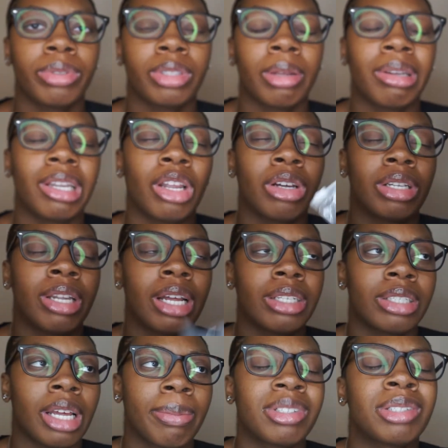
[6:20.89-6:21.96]
Uh, not
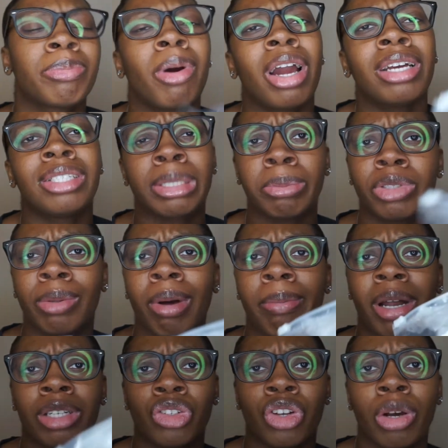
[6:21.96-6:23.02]
samples. Probably samples of my
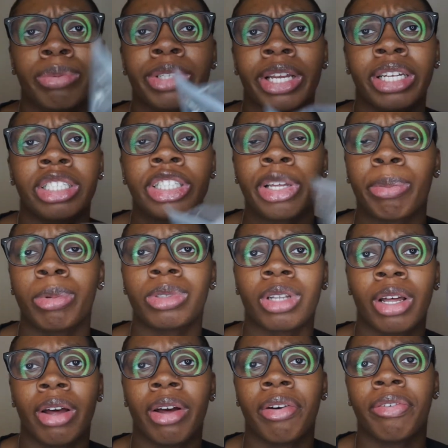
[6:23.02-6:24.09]
body scrubs and samples
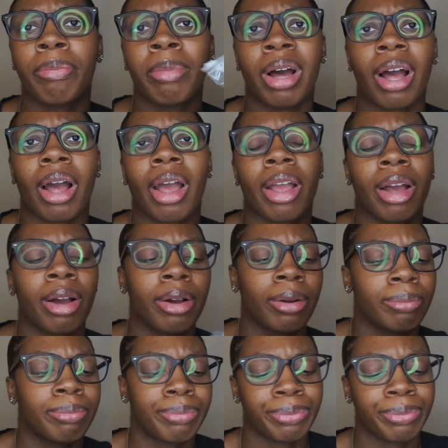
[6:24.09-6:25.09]
of my... um.